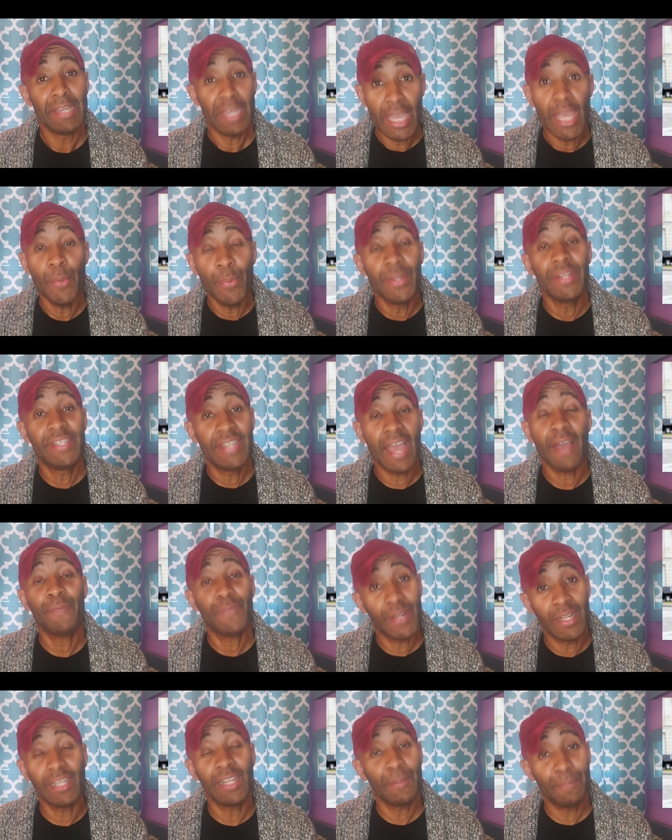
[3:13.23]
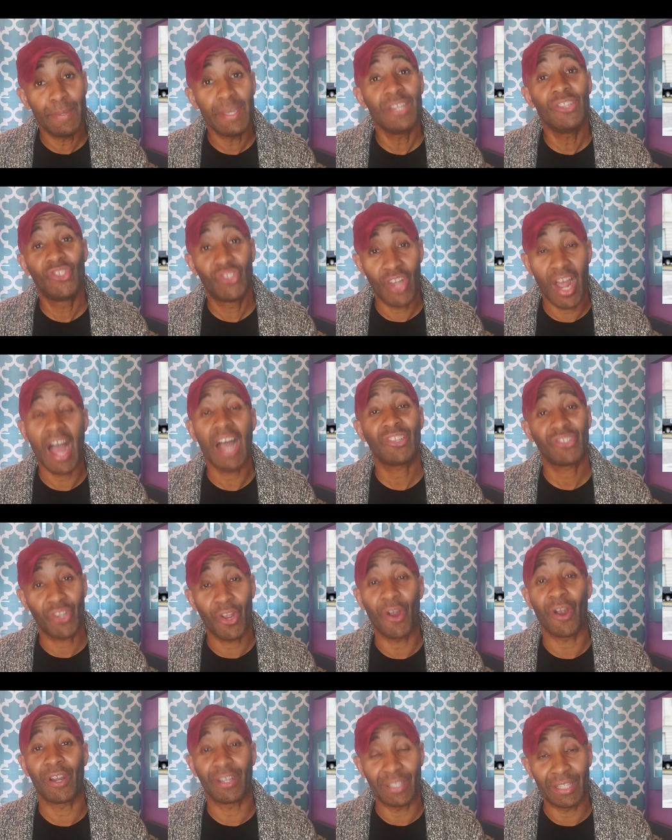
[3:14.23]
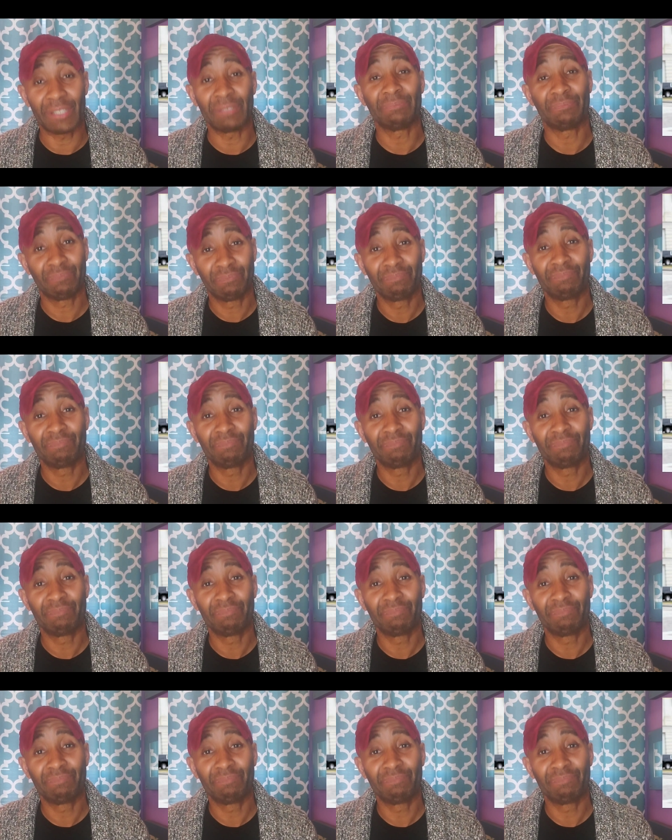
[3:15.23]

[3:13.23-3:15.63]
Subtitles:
it would definitely be Josh Hawley.